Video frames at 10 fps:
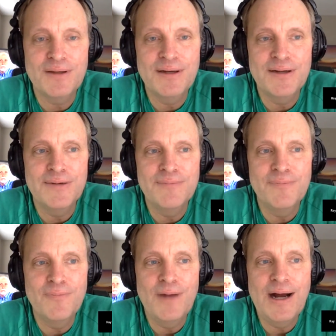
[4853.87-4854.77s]

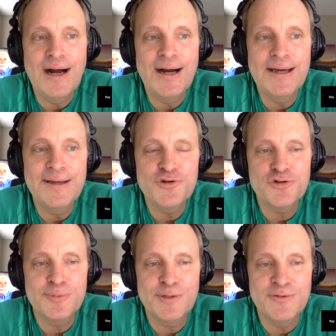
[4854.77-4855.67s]
I
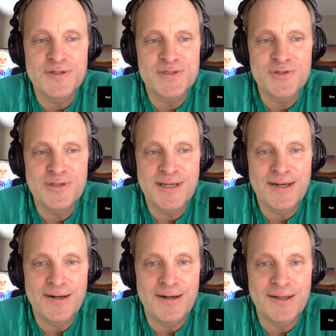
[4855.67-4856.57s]
attribute this to the
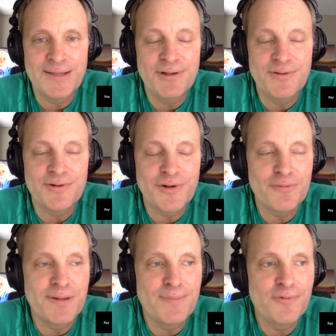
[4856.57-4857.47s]
Anunnaki, but there are other
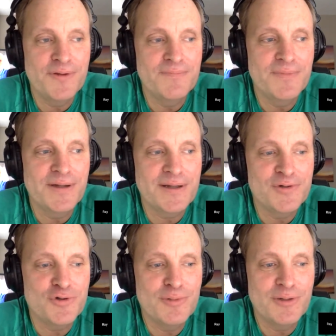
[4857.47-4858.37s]
people that
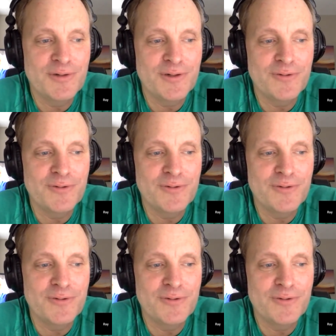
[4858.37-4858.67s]
contribute,